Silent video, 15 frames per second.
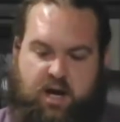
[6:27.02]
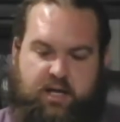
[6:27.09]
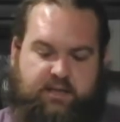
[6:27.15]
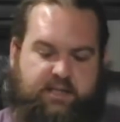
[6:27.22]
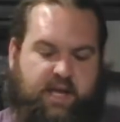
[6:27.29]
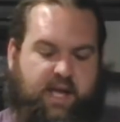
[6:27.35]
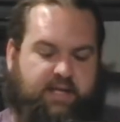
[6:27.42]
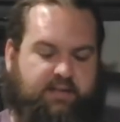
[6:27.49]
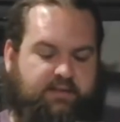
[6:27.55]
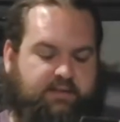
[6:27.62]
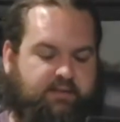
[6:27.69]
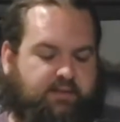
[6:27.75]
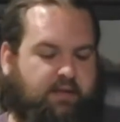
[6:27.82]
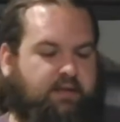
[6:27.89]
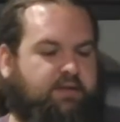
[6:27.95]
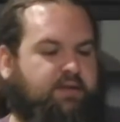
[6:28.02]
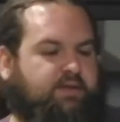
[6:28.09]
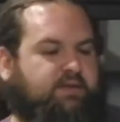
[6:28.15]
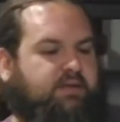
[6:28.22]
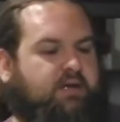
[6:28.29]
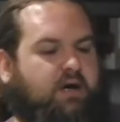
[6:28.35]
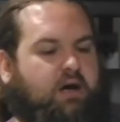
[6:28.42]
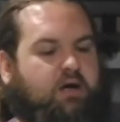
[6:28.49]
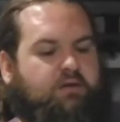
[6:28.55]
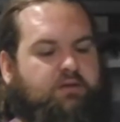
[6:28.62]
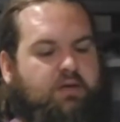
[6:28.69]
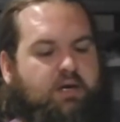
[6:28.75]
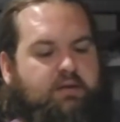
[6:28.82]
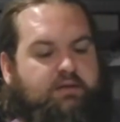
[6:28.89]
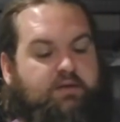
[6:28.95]
Next, this is
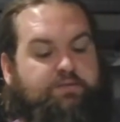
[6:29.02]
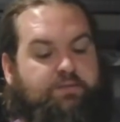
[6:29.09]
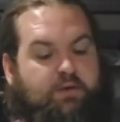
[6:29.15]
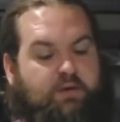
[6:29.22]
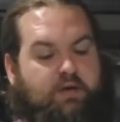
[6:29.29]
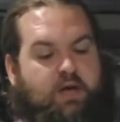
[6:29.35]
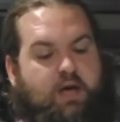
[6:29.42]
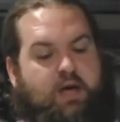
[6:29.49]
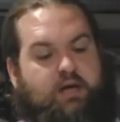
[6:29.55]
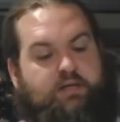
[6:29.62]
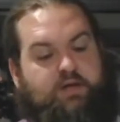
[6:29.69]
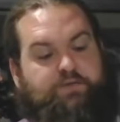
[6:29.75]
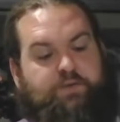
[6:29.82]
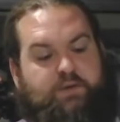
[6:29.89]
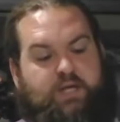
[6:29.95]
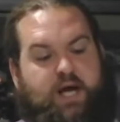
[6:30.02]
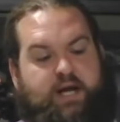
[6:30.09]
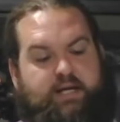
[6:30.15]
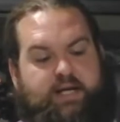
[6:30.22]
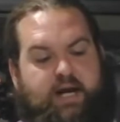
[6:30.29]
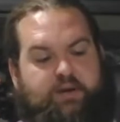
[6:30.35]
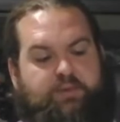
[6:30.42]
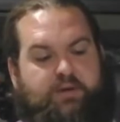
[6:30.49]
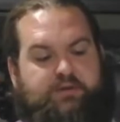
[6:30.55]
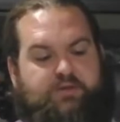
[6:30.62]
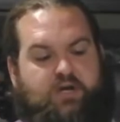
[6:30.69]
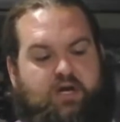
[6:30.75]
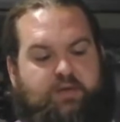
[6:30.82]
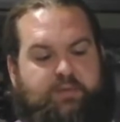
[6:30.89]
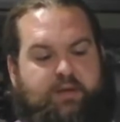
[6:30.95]
a different line, kind of what I was
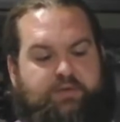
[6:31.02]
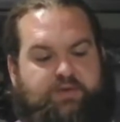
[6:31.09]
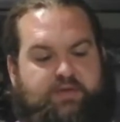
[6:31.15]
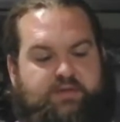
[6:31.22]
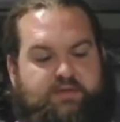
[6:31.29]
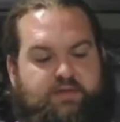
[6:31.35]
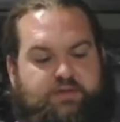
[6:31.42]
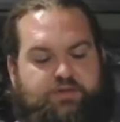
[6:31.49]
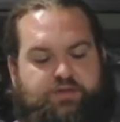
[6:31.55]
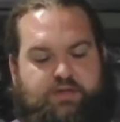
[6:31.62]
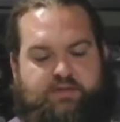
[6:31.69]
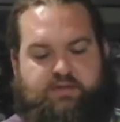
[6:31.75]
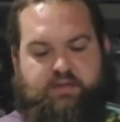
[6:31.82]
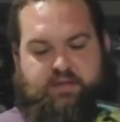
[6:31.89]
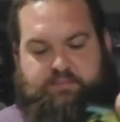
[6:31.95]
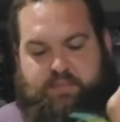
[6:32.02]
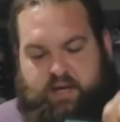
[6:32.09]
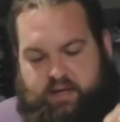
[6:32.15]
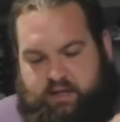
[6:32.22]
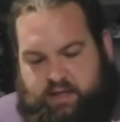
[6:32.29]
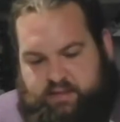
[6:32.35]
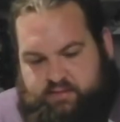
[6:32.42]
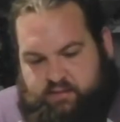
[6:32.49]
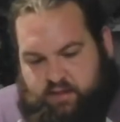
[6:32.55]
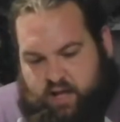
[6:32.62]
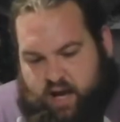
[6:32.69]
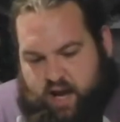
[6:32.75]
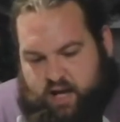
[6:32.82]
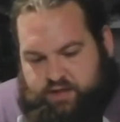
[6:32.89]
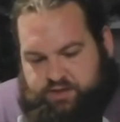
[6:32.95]
talking about. This is just the
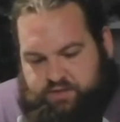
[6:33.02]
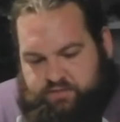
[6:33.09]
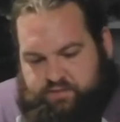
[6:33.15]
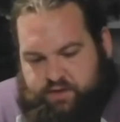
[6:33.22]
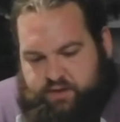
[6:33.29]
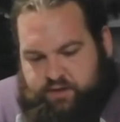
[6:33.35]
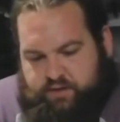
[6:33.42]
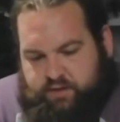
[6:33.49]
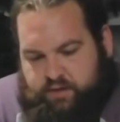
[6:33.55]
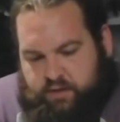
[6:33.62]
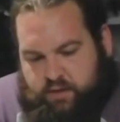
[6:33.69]
Mechagodzilla action figure.